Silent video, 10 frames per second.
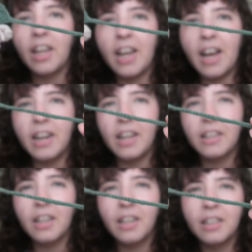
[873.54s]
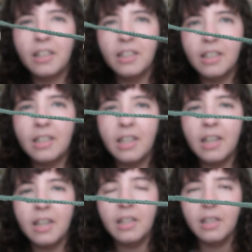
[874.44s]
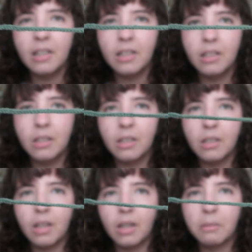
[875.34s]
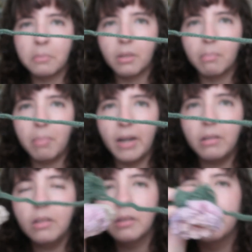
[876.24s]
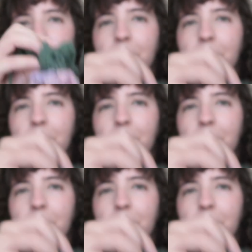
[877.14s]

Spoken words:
I added this at the end, some petals.